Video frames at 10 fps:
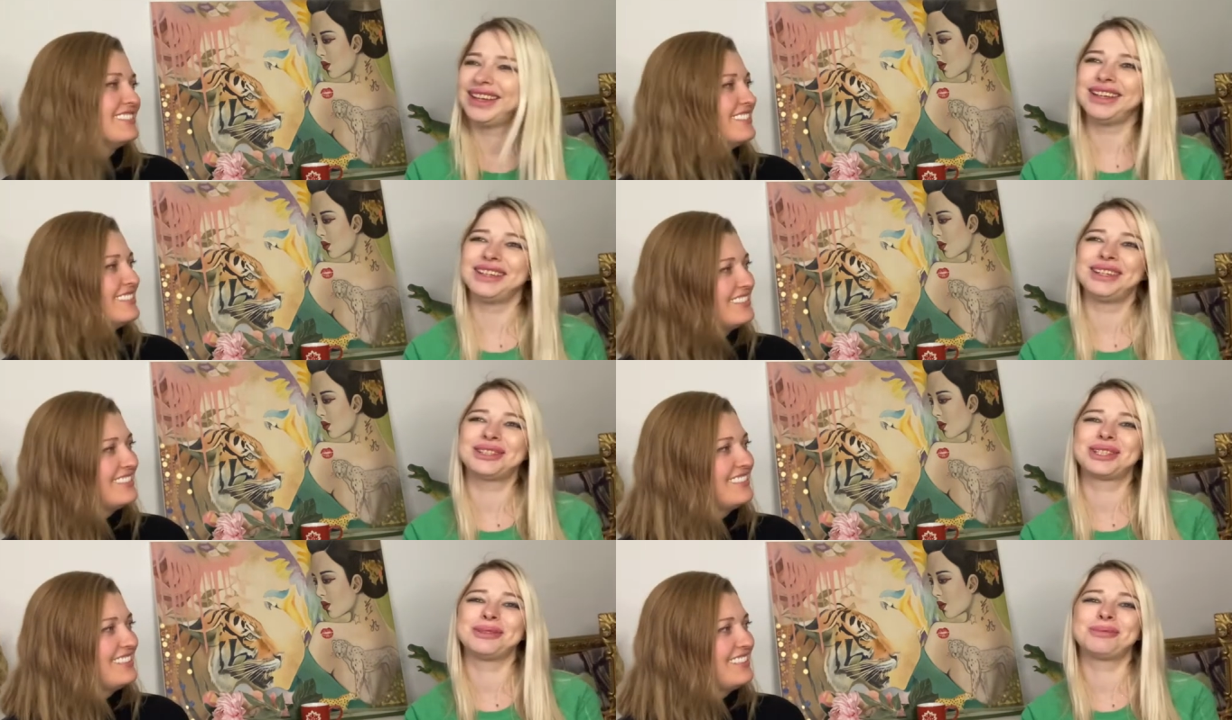Speaker 1: you
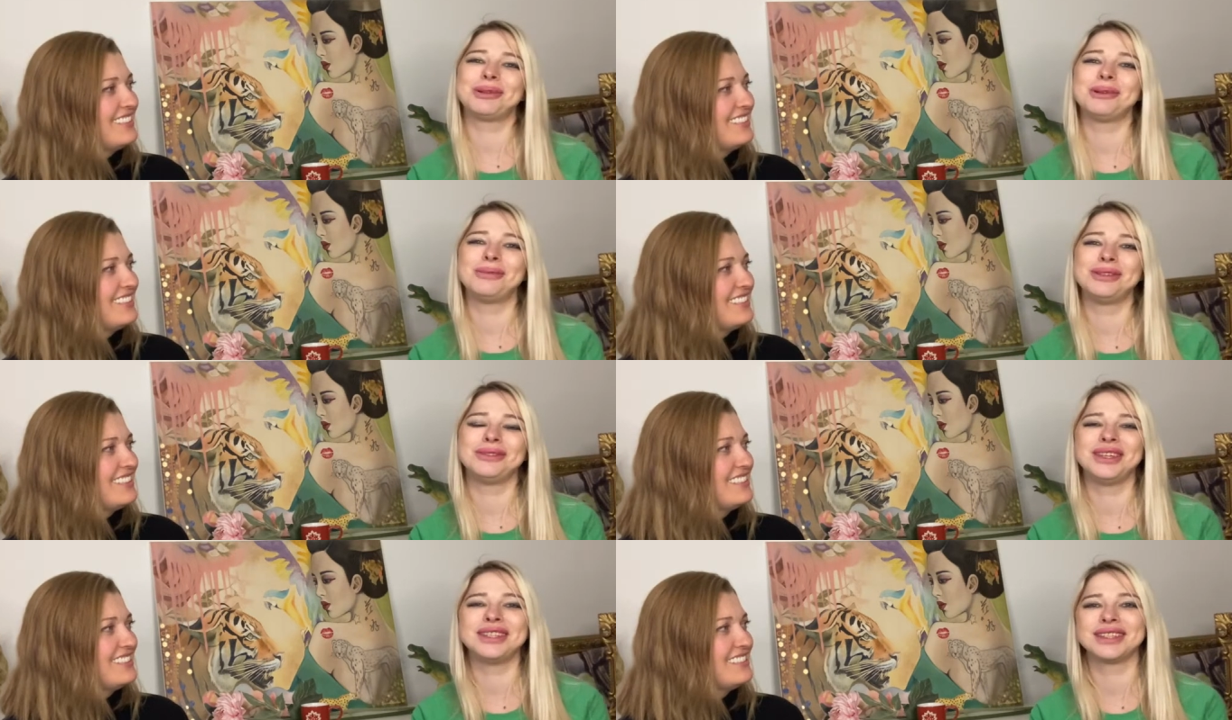should probably
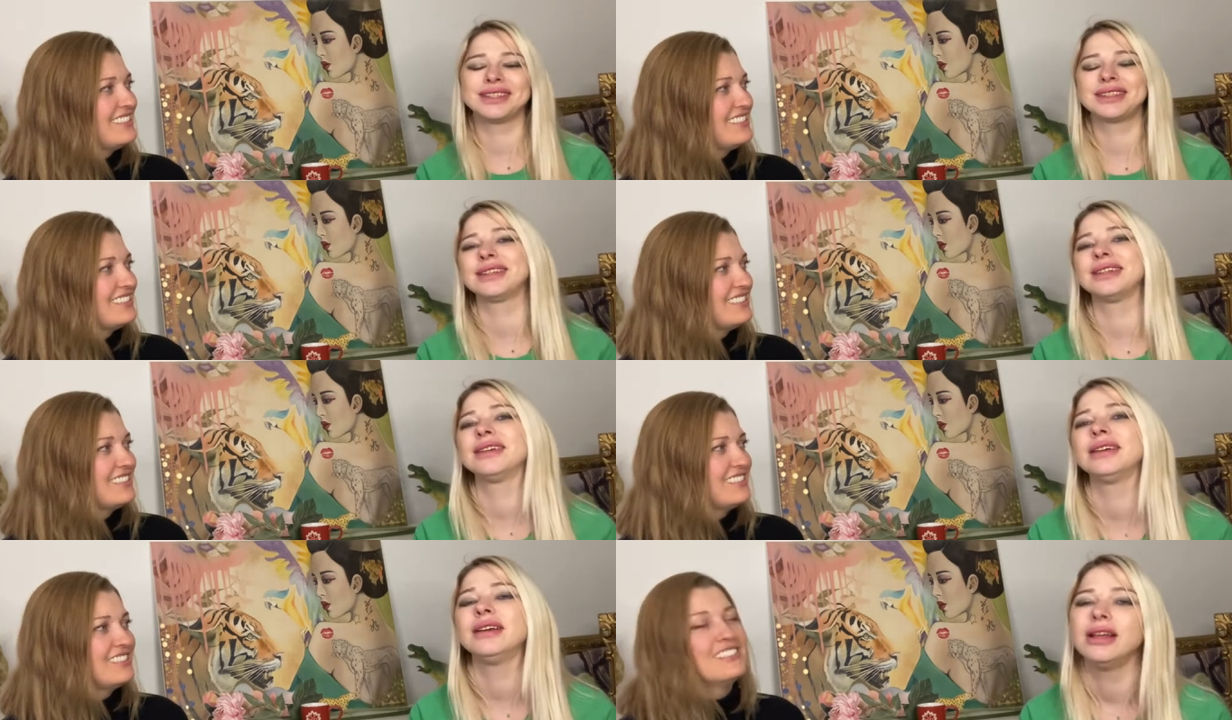visit. Uh,
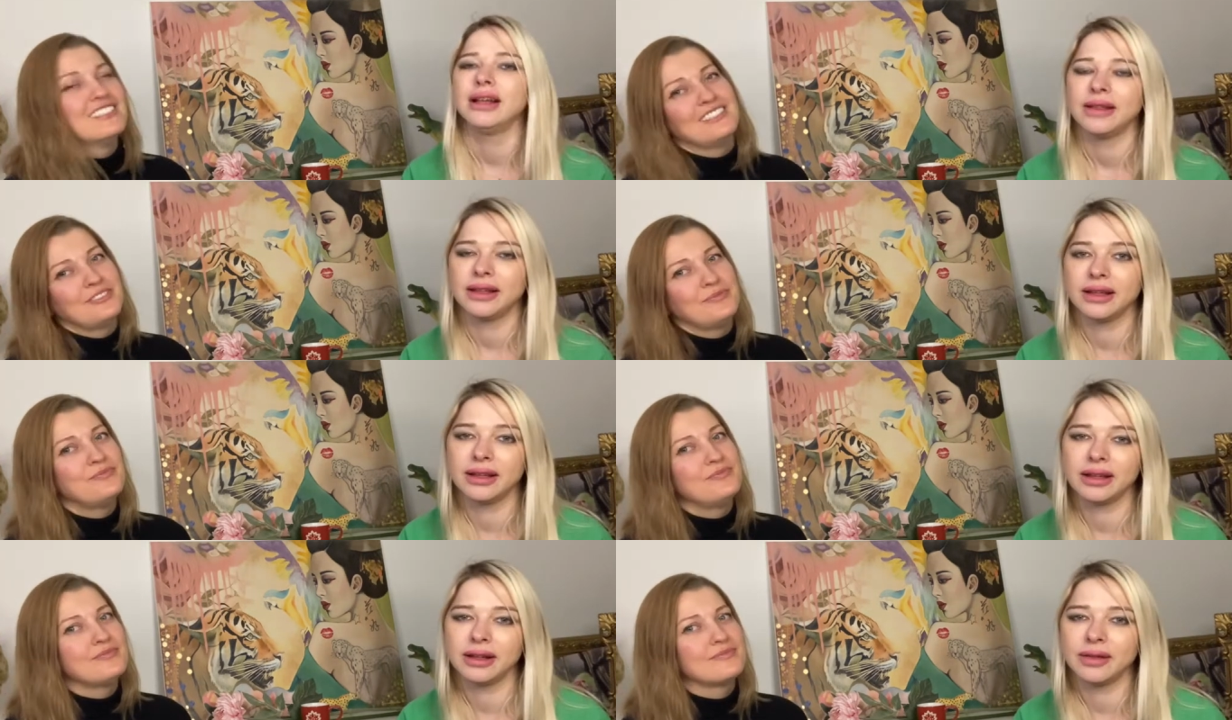
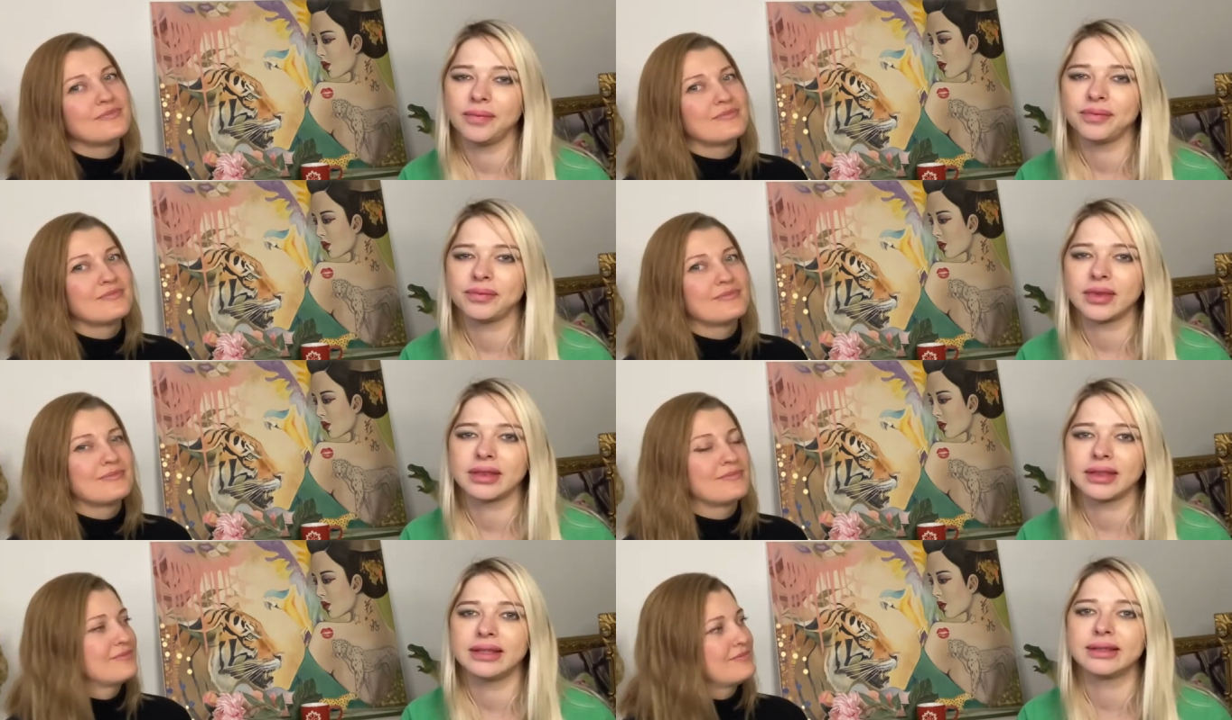Um, the
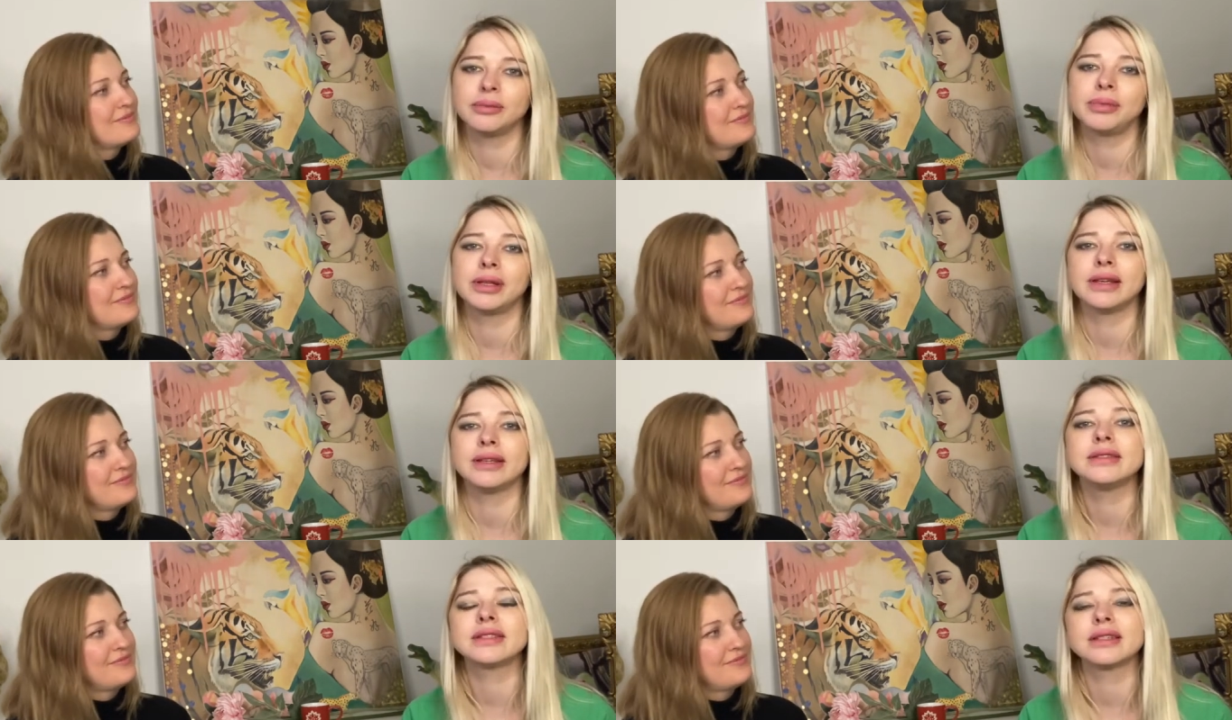little
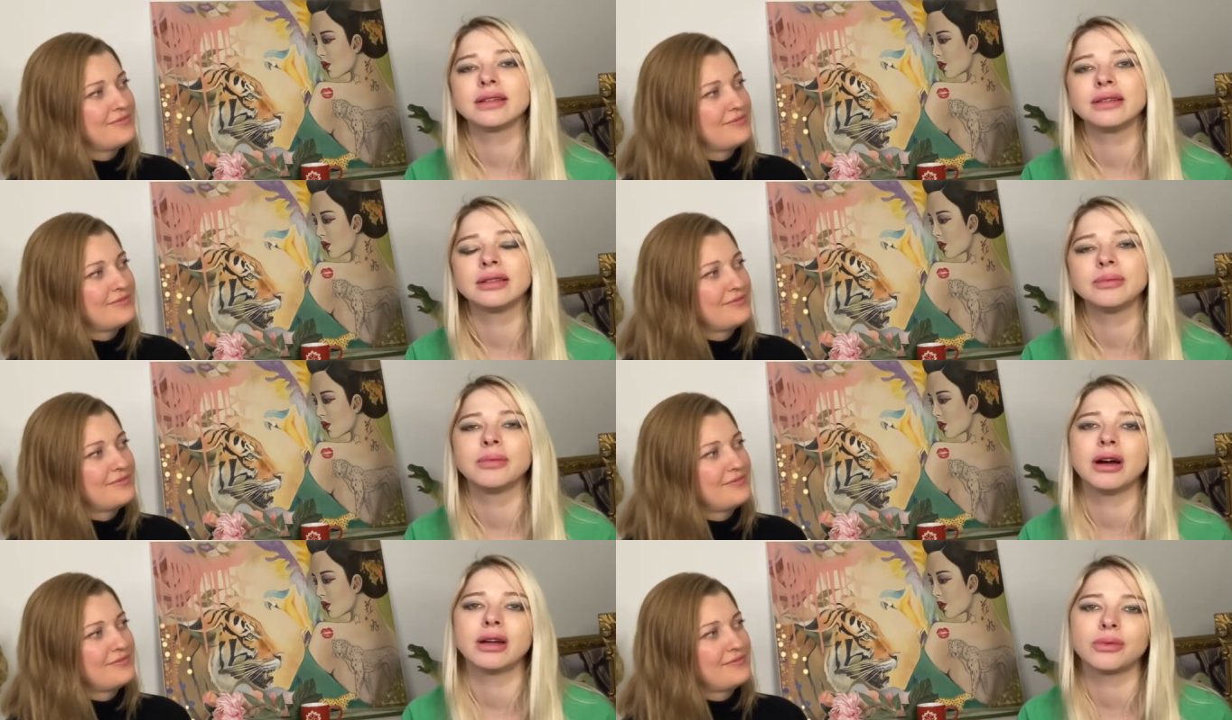place, uh, little
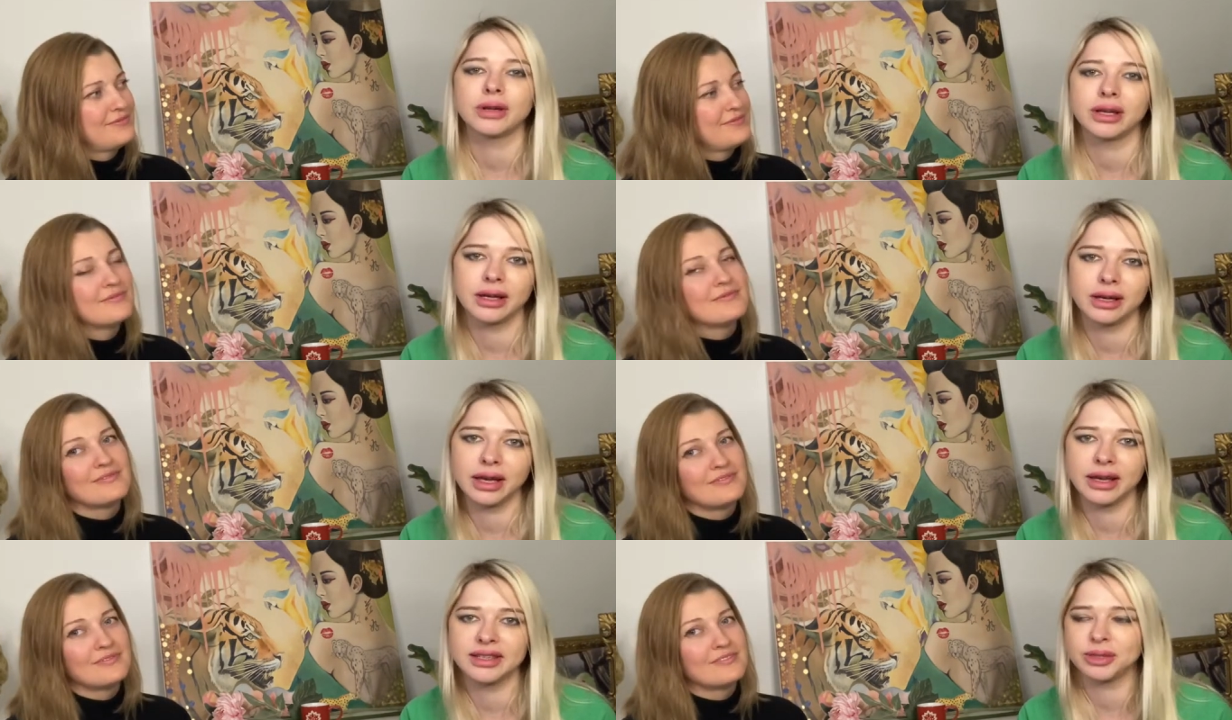bar where I
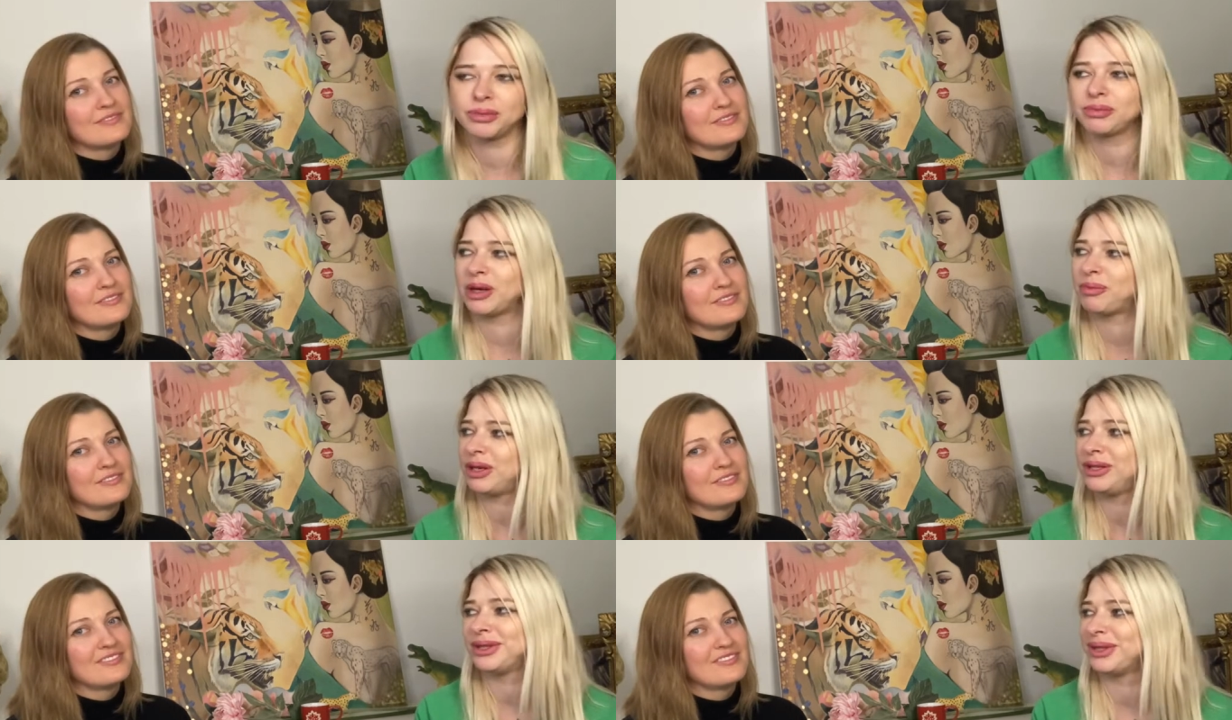exhibit my
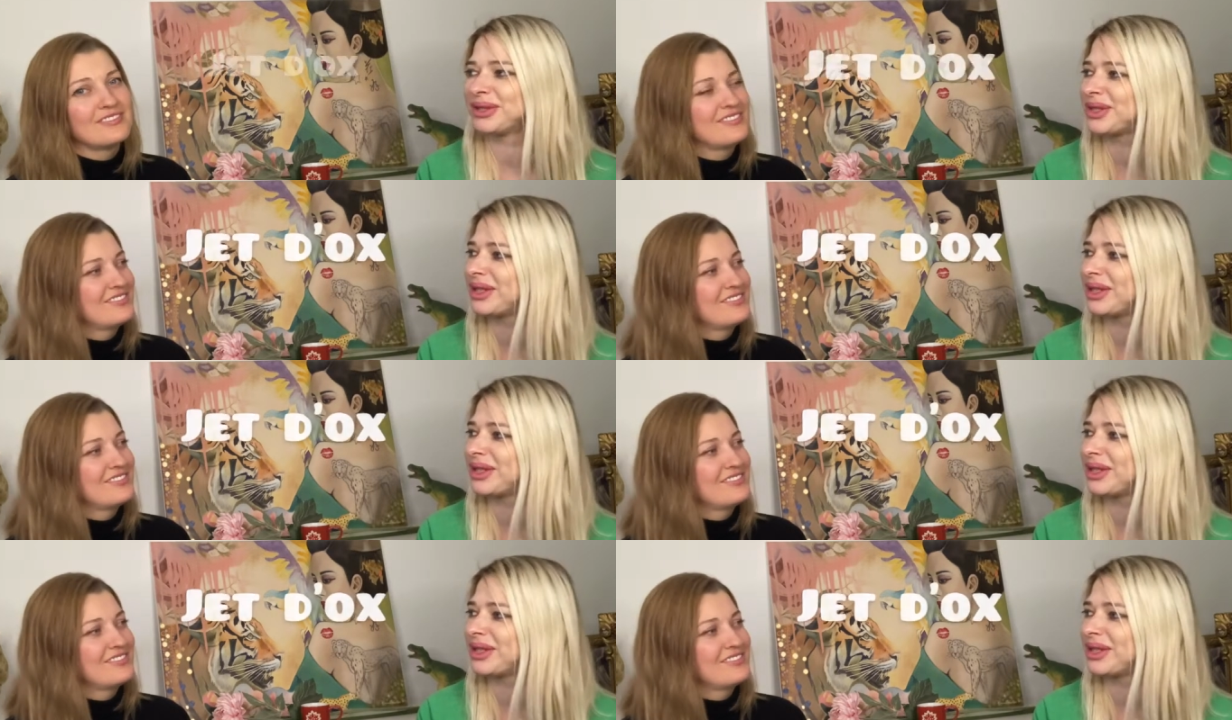paintings,